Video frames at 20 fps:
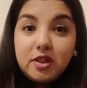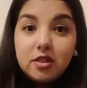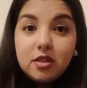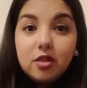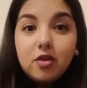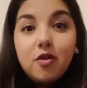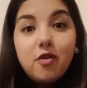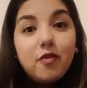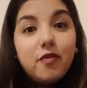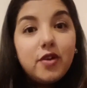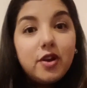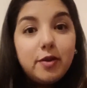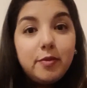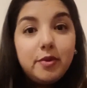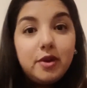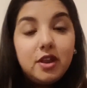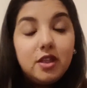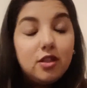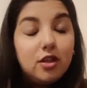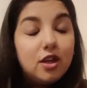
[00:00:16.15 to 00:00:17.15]
So if
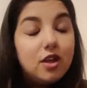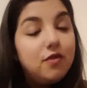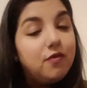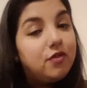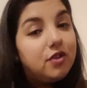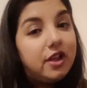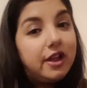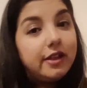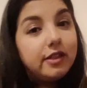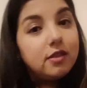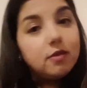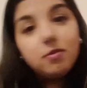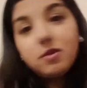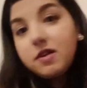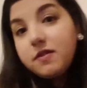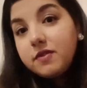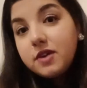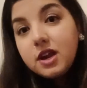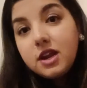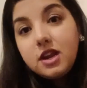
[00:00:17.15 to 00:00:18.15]
anybody's looking for like some
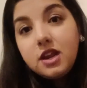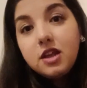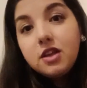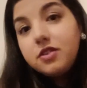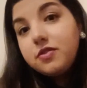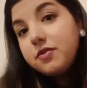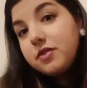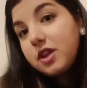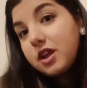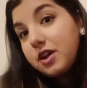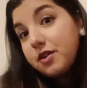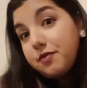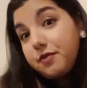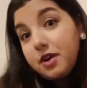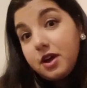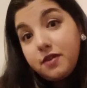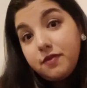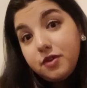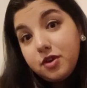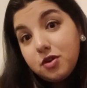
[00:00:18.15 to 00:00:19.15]
gift ideas for like a
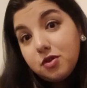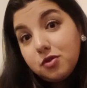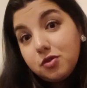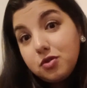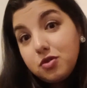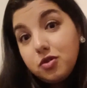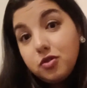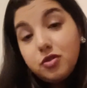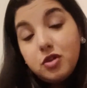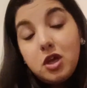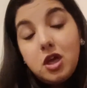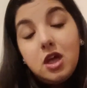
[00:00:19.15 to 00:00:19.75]
5-year-old,